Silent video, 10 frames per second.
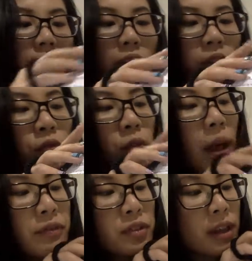The form
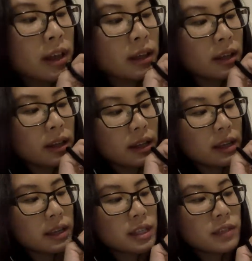after that
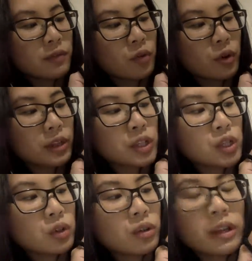is for the
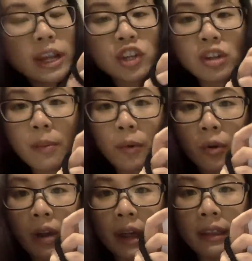student and
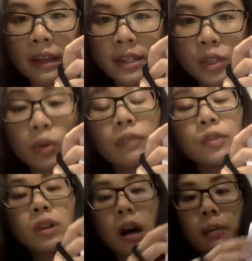chaperone guidelines. So if
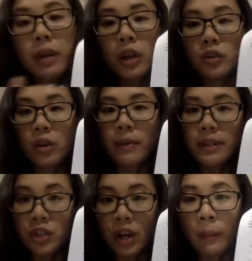you come on our trip
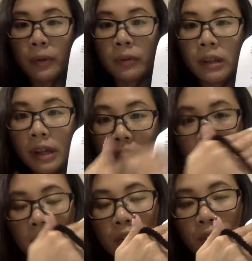as a chaperone,
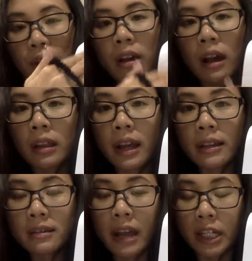these are the
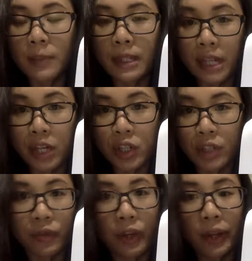guidelines, the
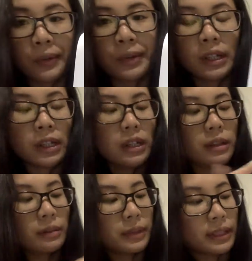expectations for you.
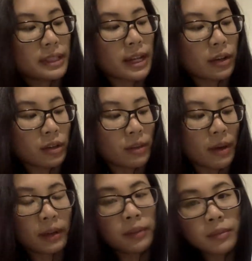Please sign on the
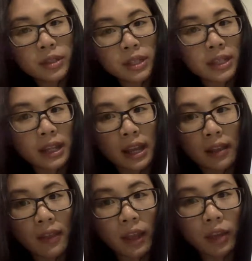bottom to
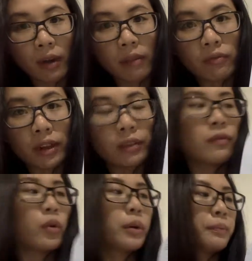indicate that you have read the
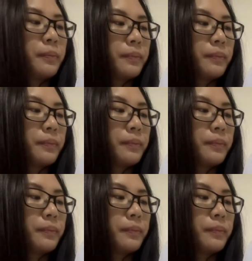form.